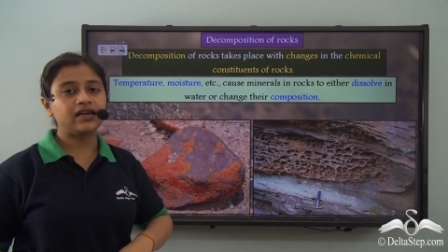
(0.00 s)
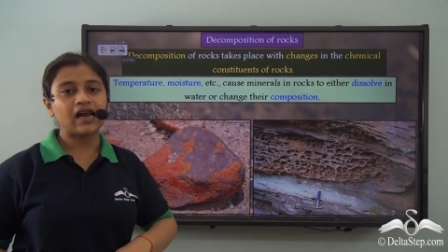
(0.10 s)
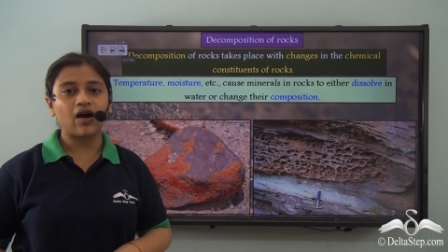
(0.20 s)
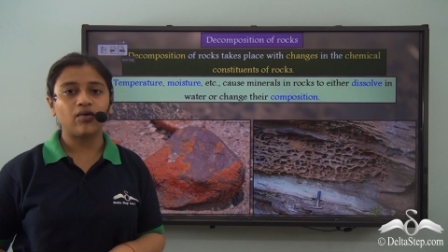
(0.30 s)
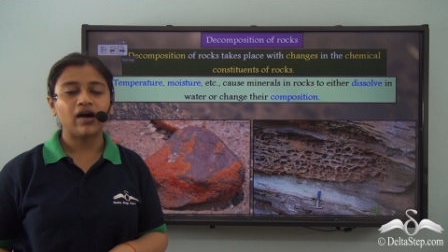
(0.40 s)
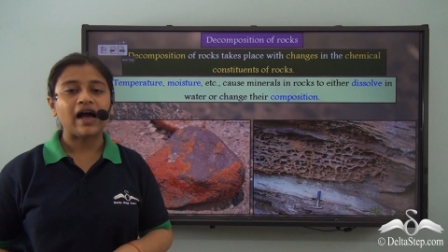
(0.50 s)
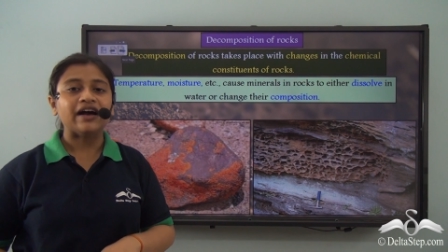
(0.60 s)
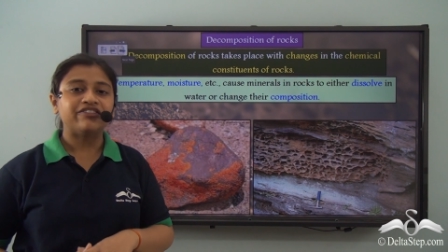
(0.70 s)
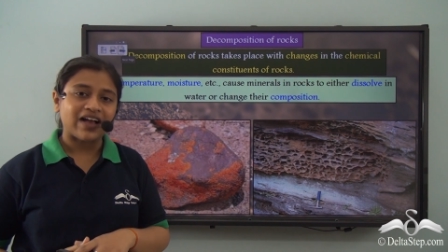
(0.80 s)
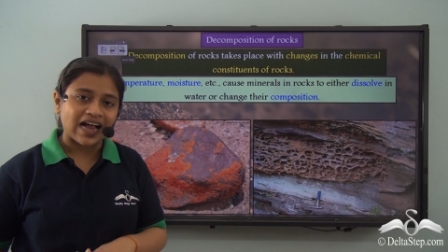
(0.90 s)
Now,
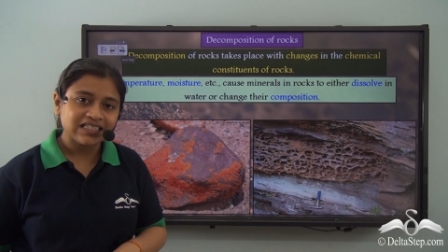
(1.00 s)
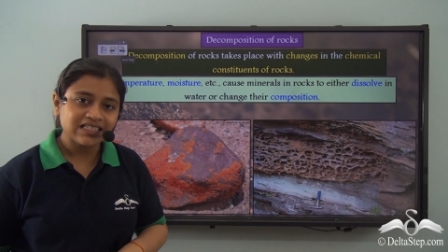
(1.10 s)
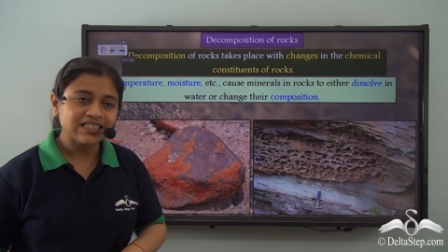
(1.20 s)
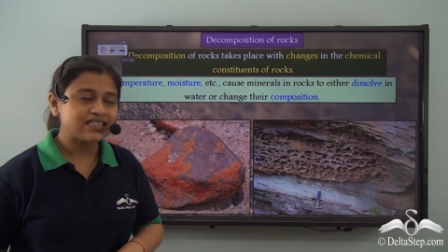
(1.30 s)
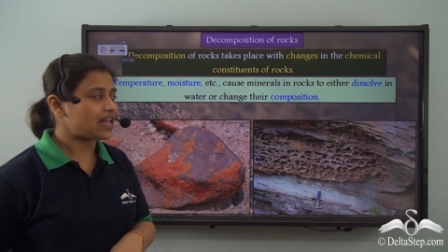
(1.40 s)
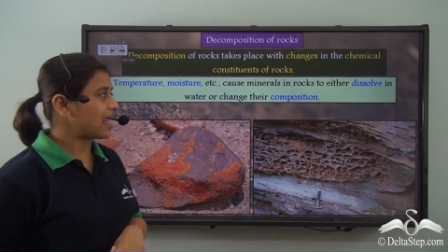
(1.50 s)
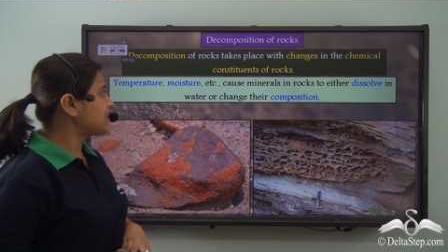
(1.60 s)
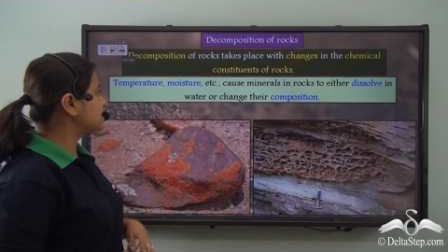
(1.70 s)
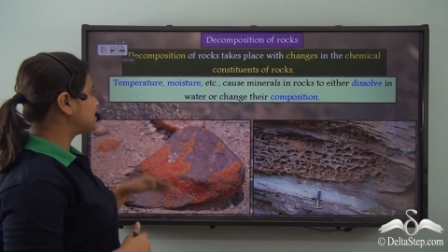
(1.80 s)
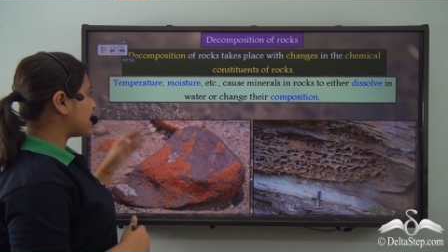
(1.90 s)
factors
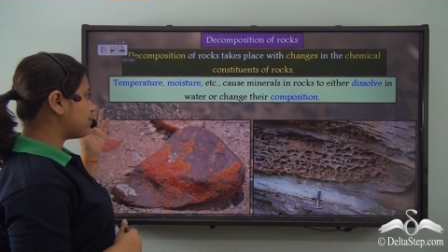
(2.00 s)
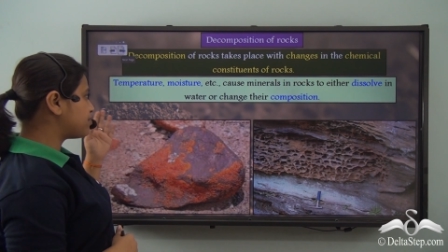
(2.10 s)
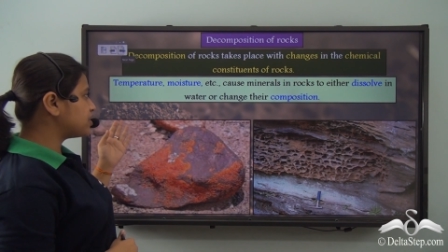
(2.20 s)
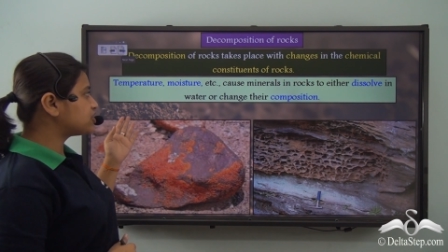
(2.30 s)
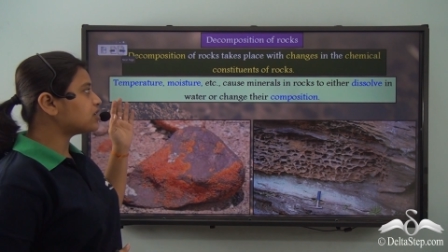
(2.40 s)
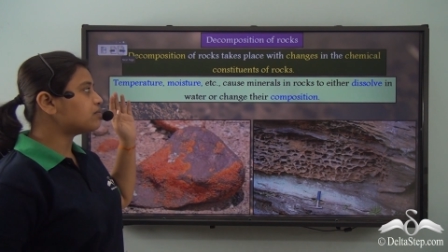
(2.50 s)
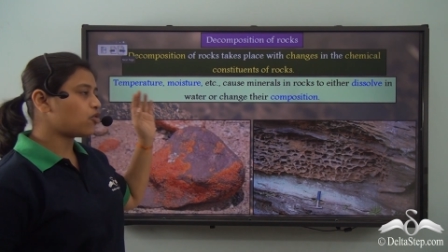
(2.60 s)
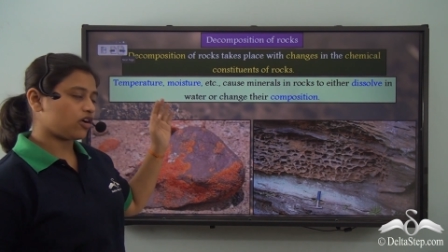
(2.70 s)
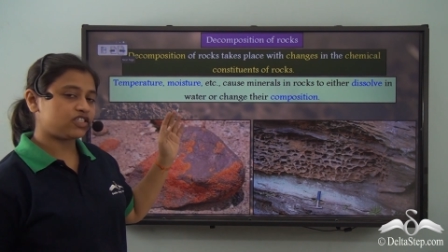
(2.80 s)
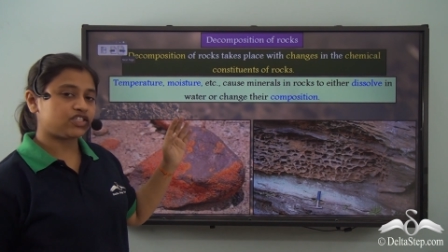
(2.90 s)
like temperature,
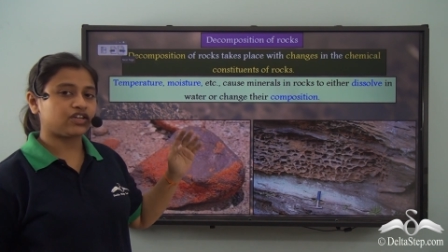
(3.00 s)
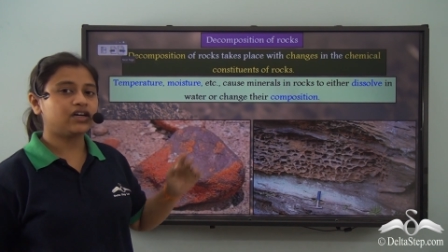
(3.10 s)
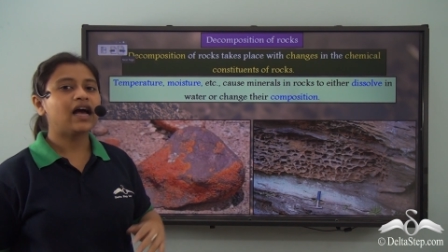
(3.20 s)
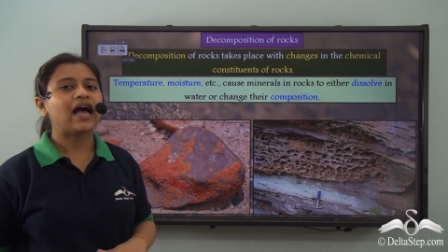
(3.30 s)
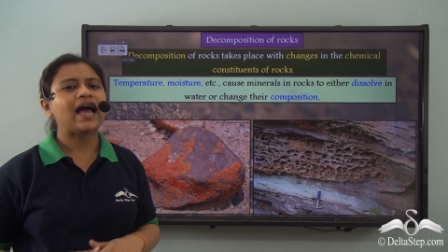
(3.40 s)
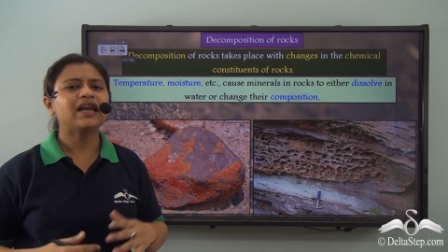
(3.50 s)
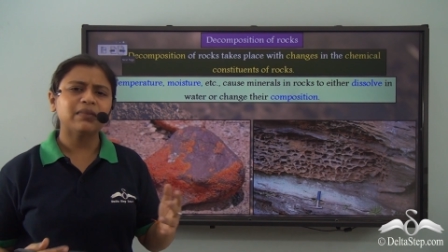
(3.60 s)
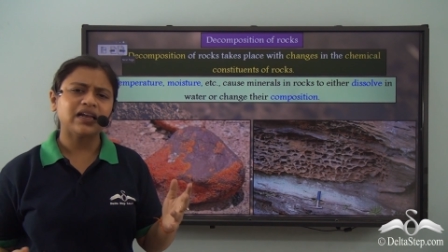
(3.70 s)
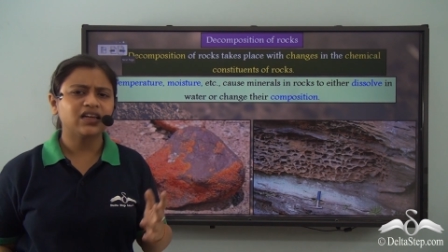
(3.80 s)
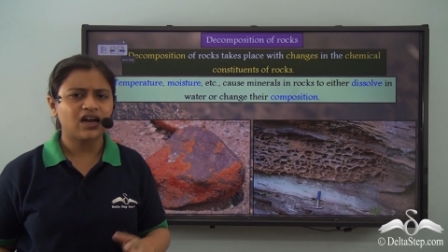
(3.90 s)
moisture
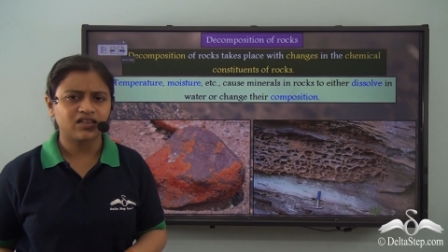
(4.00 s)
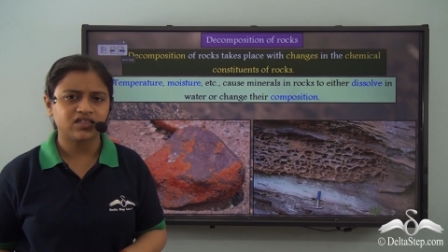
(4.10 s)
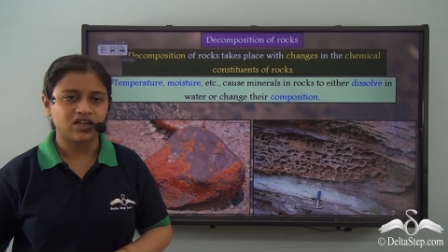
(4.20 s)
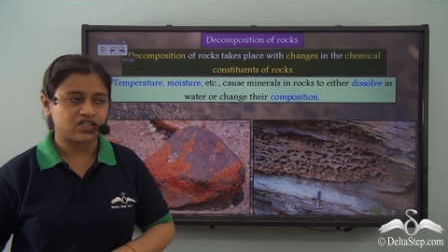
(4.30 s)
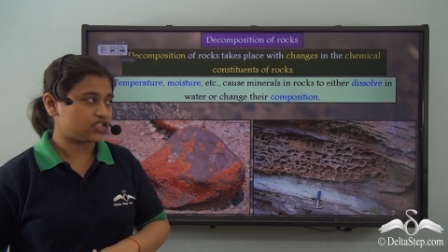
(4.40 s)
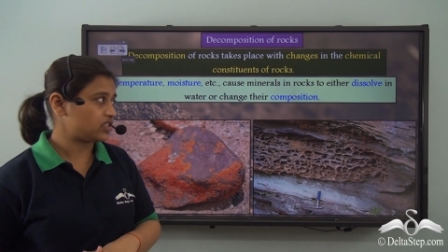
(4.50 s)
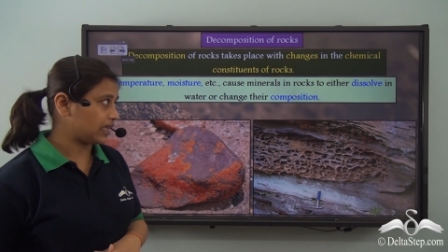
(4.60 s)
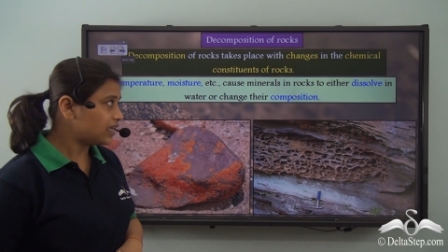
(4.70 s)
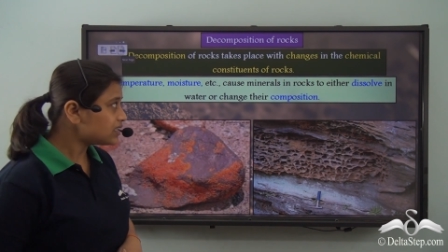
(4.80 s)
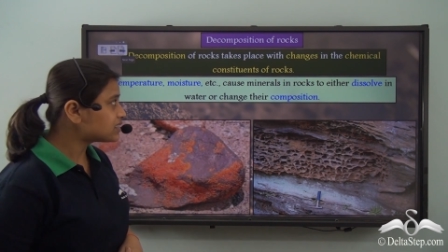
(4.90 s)
and many other such
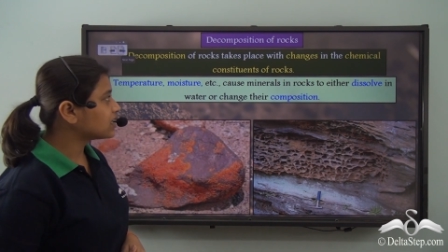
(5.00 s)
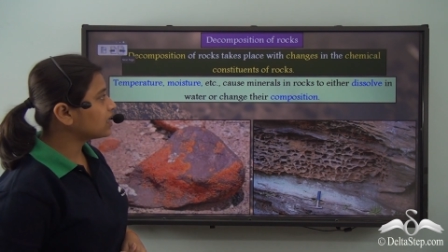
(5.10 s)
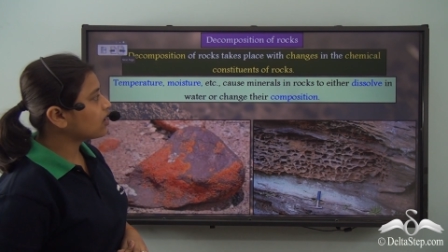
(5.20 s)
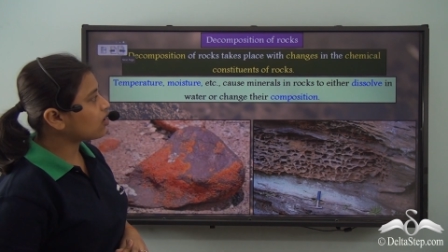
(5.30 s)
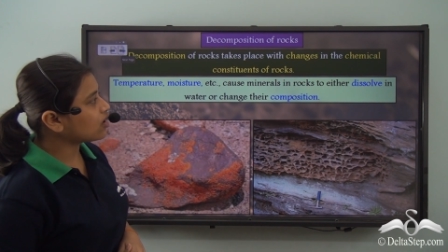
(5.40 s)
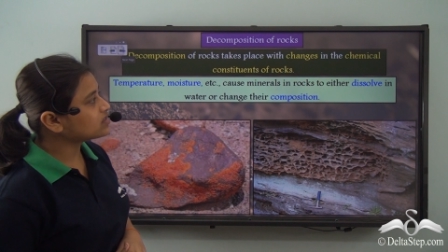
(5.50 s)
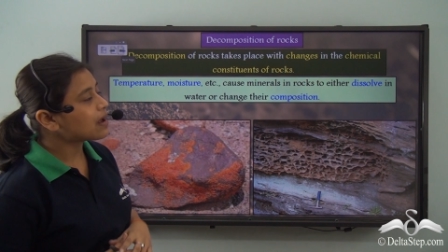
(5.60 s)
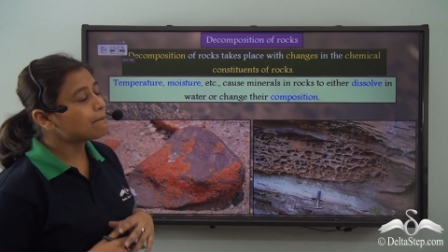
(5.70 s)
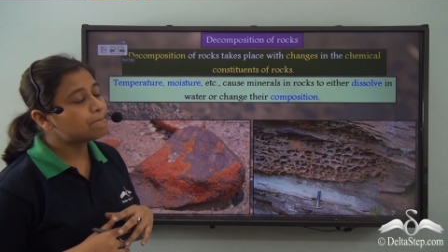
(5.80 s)
things cause